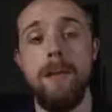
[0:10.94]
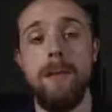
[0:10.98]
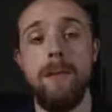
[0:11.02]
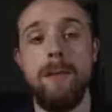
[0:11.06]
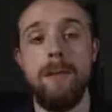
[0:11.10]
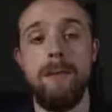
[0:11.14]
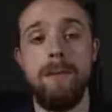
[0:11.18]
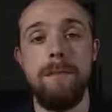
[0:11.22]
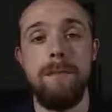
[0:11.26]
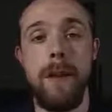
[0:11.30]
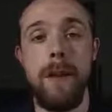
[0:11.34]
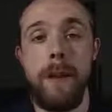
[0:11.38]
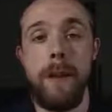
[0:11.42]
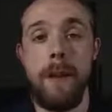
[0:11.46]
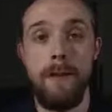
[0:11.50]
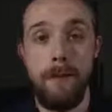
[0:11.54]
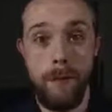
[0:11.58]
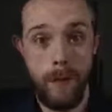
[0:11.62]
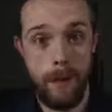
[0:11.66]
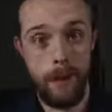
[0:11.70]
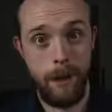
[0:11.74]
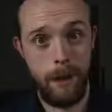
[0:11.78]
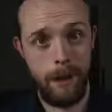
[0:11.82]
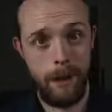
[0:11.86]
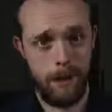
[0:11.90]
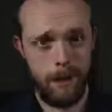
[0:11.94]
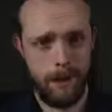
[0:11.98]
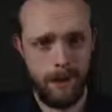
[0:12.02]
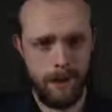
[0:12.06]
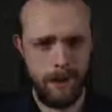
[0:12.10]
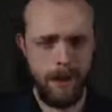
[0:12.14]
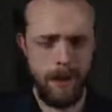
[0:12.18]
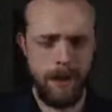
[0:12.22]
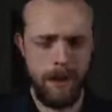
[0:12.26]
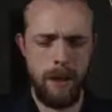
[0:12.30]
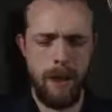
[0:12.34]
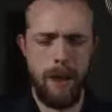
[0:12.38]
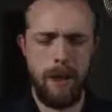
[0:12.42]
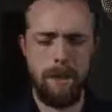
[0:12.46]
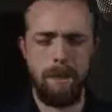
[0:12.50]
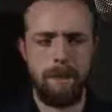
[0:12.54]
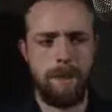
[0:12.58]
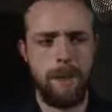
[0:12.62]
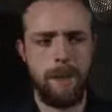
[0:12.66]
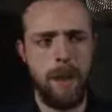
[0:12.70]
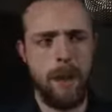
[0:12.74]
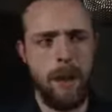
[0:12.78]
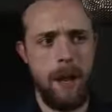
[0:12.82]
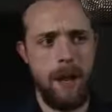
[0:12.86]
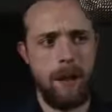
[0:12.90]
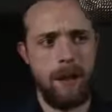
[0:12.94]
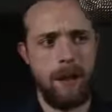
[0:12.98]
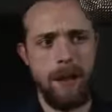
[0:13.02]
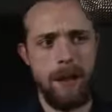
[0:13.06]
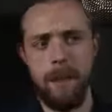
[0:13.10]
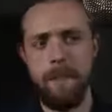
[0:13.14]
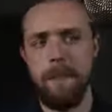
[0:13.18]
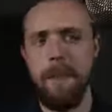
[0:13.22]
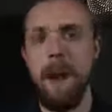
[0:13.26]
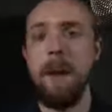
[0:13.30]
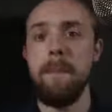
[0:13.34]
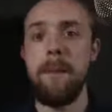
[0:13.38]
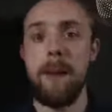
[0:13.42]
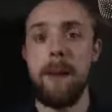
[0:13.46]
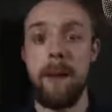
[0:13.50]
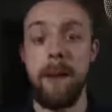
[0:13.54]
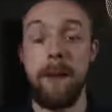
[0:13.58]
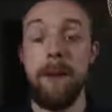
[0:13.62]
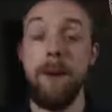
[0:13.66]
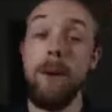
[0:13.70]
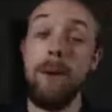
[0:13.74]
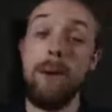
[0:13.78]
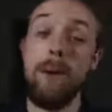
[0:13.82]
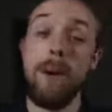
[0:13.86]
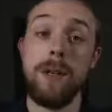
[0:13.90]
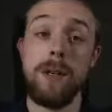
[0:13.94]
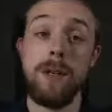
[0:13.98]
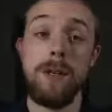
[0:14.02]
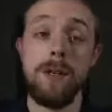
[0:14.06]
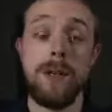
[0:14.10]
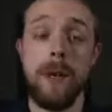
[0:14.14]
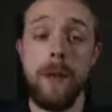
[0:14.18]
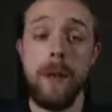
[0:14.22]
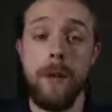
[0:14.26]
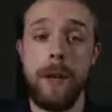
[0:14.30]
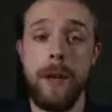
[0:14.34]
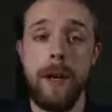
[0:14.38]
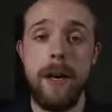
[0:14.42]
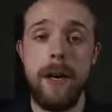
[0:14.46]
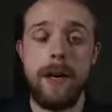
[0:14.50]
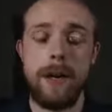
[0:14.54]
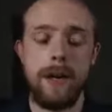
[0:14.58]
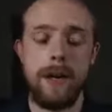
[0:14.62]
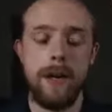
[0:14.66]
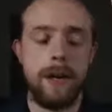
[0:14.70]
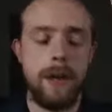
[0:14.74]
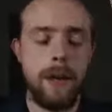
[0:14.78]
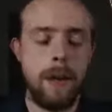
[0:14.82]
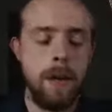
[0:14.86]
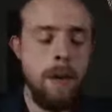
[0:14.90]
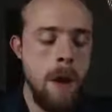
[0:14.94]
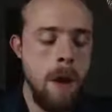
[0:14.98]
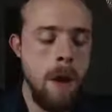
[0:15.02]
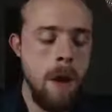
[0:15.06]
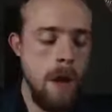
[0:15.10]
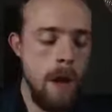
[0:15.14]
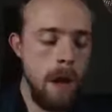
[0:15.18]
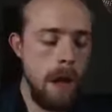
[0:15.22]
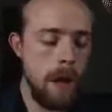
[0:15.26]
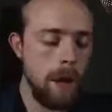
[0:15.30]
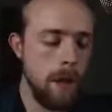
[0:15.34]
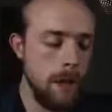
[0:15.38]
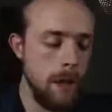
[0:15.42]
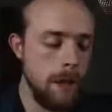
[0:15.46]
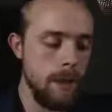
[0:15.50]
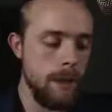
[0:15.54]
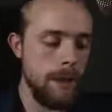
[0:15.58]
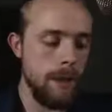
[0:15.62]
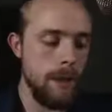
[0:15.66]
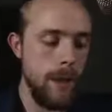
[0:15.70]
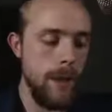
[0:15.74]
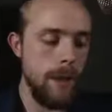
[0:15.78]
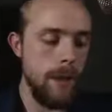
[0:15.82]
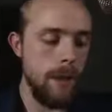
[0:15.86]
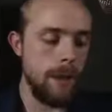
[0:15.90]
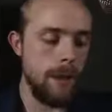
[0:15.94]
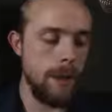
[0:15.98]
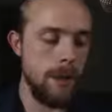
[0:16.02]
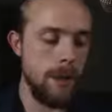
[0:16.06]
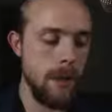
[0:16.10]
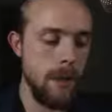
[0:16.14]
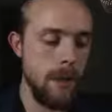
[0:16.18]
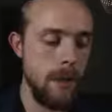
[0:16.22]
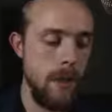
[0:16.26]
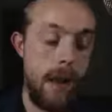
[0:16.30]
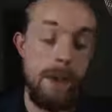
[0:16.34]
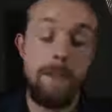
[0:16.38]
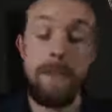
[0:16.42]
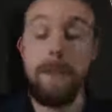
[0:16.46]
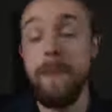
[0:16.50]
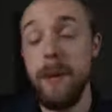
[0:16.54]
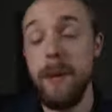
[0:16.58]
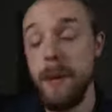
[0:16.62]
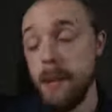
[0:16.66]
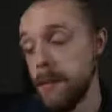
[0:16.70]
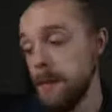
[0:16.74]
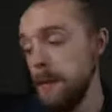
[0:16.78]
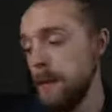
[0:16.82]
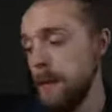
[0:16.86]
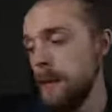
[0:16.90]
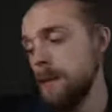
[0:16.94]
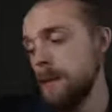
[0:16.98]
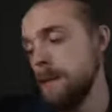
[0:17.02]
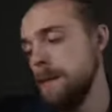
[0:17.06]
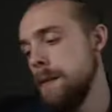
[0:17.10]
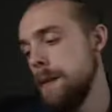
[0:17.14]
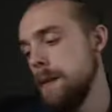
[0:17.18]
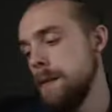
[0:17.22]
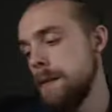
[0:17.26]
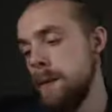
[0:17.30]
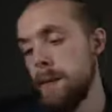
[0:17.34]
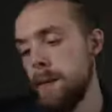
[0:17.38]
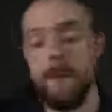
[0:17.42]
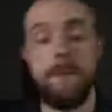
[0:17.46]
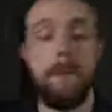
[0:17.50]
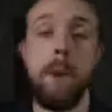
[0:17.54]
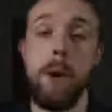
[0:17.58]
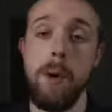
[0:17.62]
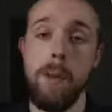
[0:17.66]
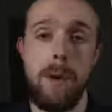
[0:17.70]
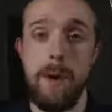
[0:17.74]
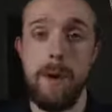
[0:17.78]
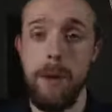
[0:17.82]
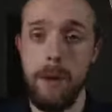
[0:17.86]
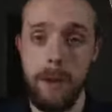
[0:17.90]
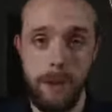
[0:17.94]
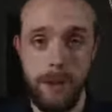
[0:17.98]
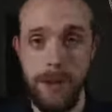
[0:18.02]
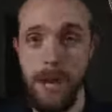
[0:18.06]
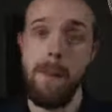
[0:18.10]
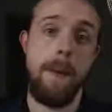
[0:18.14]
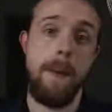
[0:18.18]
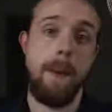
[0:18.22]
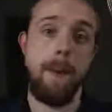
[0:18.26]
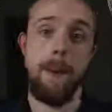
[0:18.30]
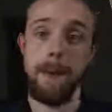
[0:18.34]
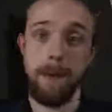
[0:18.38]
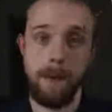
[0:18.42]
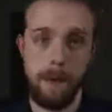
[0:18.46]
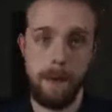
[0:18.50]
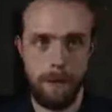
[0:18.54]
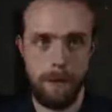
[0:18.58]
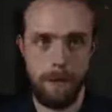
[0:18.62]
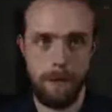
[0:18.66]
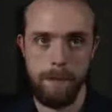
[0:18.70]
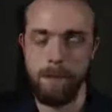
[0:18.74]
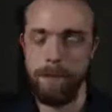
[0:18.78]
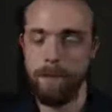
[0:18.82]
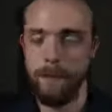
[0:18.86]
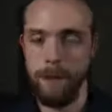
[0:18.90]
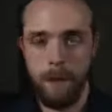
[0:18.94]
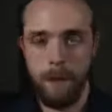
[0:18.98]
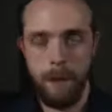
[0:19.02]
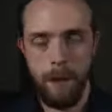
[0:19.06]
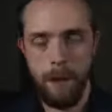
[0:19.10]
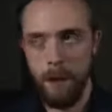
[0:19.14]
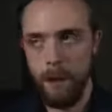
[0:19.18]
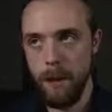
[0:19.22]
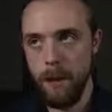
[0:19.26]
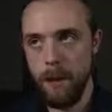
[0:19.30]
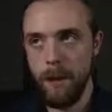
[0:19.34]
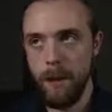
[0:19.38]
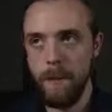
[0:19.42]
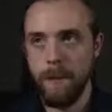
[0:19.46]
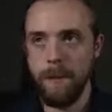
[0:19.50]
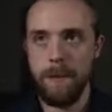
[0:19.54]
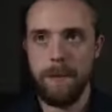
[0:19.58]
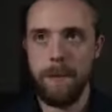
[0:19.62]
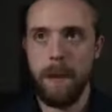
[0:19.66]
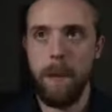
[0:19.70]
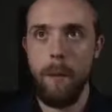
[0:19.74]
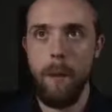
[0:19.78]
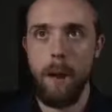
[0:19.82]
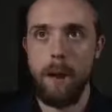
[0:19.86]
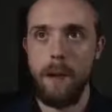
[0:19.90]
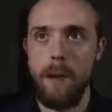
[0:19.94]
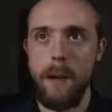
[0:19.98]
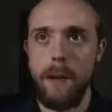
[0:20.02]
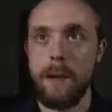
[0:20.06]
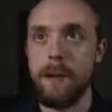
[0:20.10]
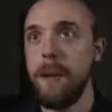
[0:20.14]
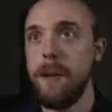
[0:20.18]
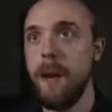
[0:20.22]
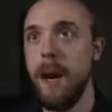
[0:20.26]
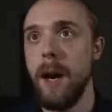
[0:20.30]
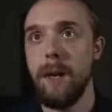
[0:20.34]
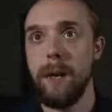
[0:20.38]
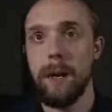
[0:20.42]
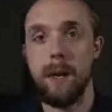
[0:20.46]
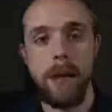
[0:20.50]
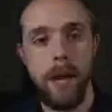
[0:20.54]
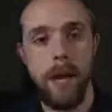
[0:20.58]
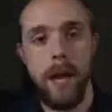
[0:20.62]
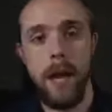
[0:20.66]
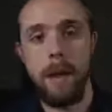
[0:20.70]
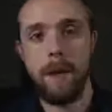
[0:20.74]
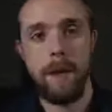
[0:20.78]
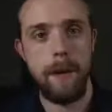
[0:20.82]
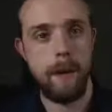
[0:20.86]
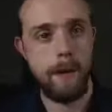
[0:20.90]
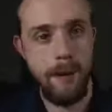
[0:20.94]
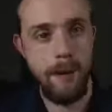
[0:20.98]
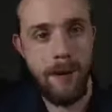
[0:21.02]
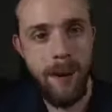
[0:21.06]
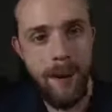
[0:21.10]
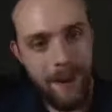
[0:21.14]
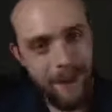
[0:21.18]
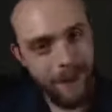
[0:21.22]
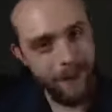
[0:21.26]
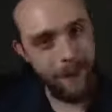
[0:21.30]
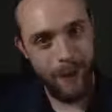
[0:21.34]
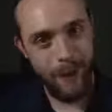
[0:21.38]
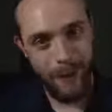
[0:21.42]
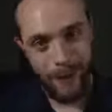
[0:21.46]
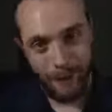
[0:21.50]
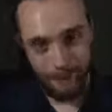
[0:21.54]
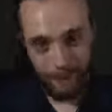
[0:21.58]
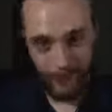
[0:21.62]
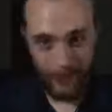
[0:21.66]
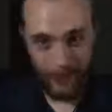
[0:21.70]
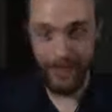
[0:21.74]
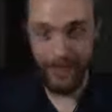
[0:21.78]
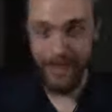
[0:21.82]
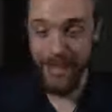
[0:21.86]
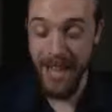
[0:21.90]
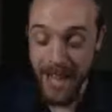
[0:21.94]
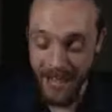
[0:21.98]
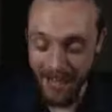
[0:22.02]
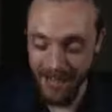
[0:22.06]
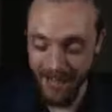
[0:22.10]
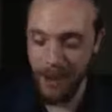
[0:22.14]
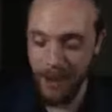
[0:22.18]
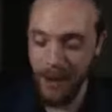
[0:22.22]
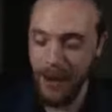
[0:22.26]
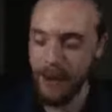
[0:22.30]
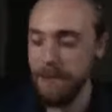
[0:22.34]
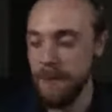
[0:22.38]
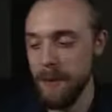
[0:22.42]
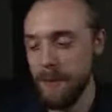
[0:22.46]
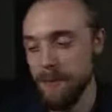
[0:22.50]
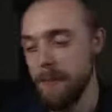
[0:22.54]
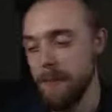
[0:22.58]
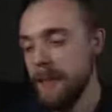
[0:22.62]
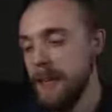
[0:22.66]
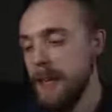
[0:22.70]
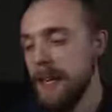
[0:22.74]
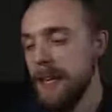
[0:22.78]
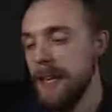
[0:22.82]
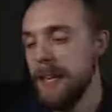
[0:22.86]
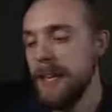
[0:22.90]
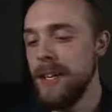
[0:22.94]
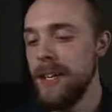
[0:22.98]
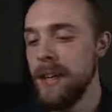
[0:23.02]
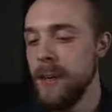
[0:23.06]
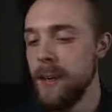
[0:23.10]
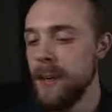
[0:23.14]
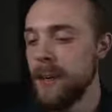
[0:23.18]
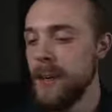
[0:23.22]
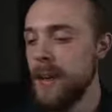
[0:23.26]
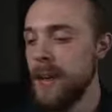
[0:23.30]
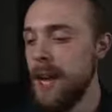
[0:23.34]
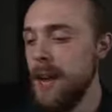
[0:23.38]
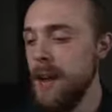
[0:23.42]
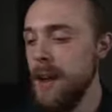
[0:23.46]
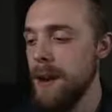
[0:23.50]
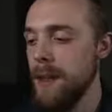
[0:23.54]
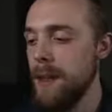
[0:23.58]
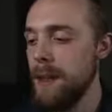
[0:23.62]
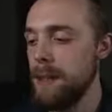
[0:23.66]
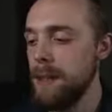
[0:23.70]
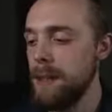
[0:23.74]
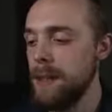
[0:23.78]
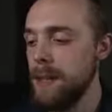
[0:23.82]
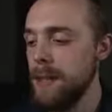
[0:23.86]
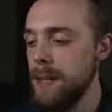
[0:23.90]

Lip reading: making videos and updating you on what's going on. So, a lot has changed. I've been busy, and of course Pokemon Go just came out, so I walked like 100 kilometers fucking playing that. So I've been doing that, and